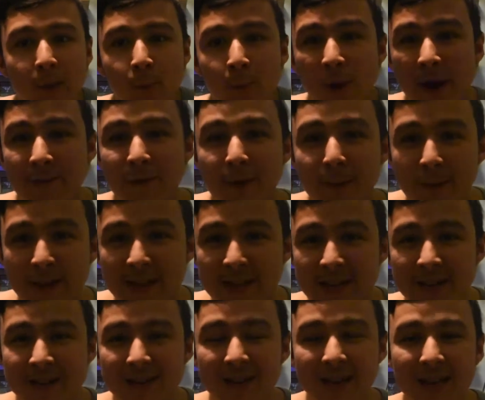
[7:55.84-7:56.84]
Whether it be
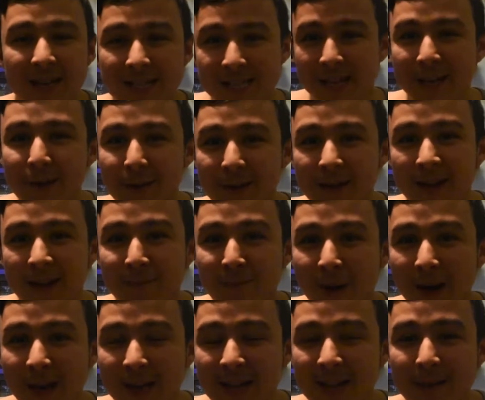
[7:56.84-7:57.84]
dislikes, I don't
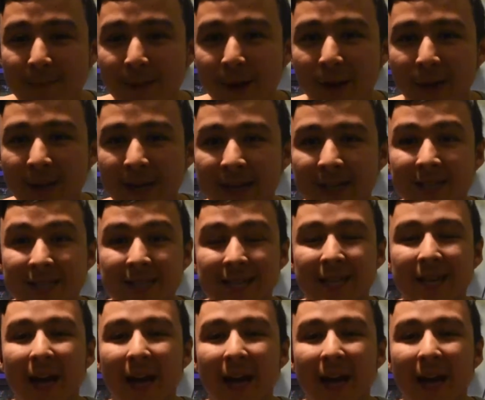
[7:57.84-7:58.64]
mind, to be honest.